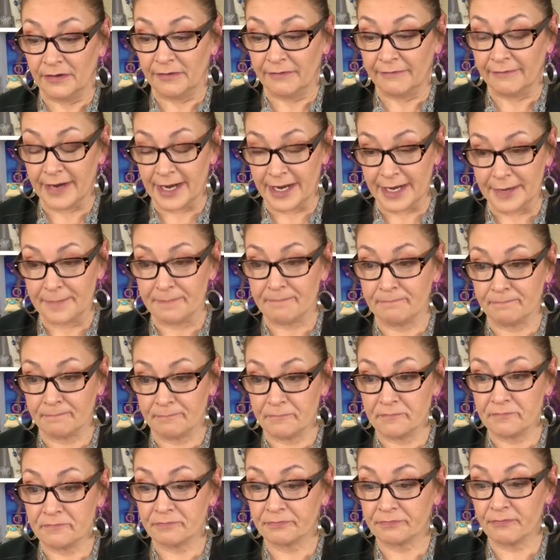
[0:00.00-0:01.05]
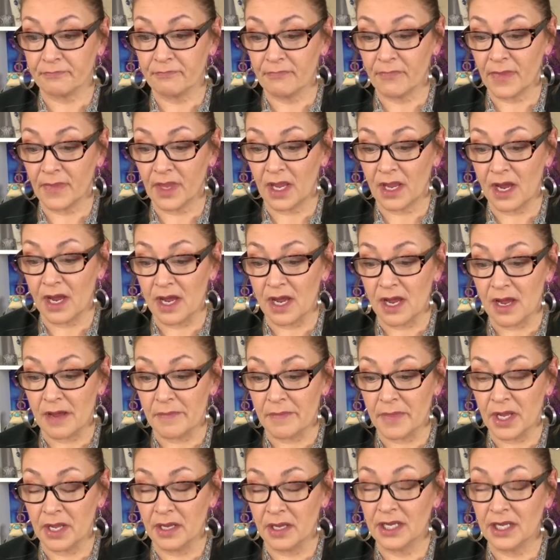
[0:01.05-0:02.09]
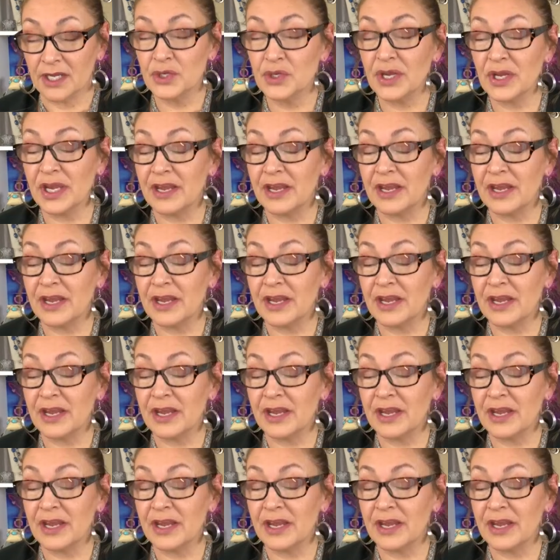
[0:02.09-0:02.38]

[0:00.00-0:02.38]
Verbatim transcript: right? Because um,